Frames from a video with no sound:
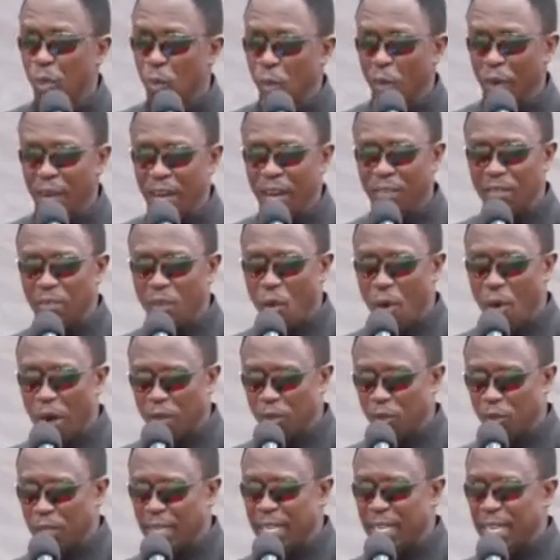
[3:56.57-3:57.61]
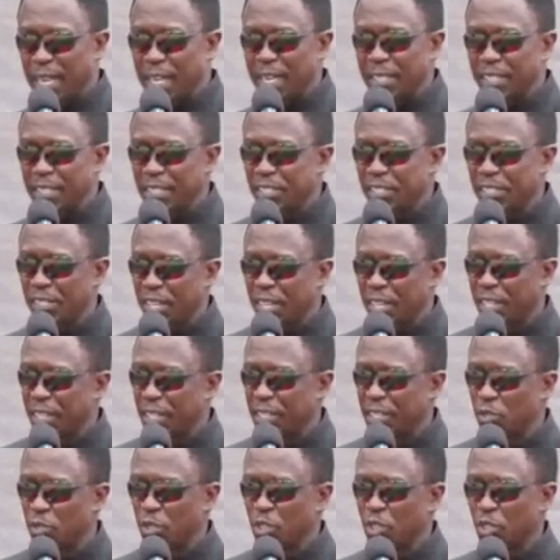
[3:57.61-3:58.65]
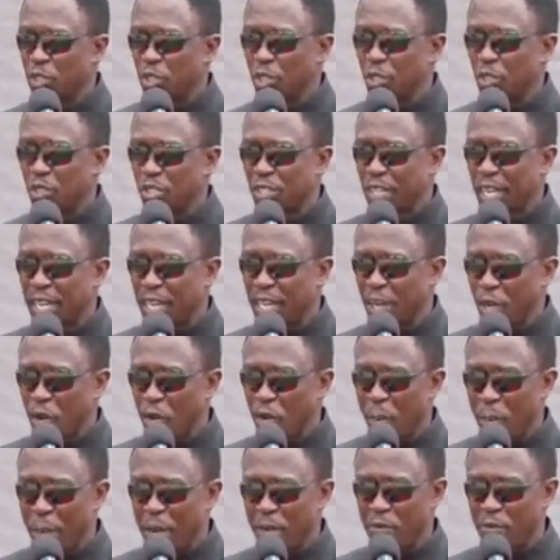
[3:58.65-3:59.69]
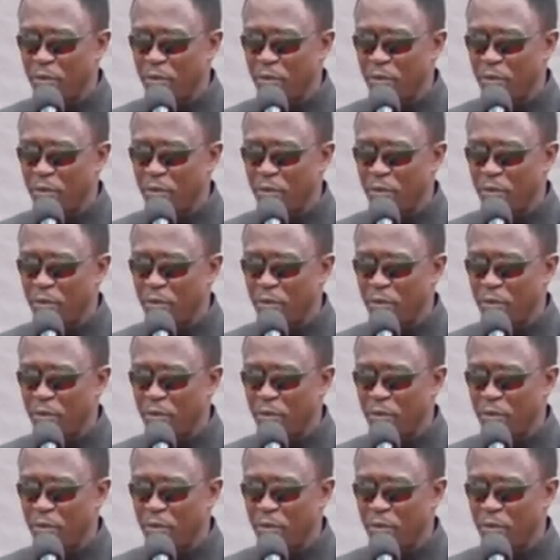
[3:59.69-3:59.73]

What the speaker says: we have worked with Athletics Kenya to introduce an endowment